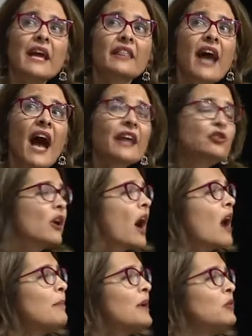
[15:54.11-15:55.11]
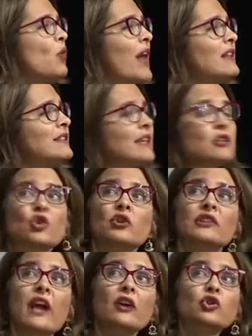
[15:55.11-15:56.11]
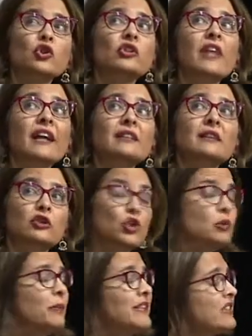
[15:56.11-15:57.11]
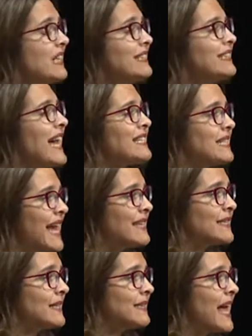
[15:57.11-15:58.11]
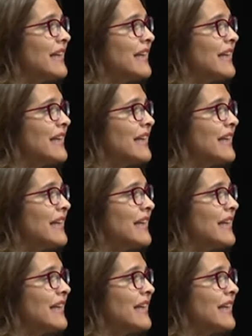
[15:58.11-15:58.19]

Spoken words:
the hydrocarbon wealth should be treated as an asset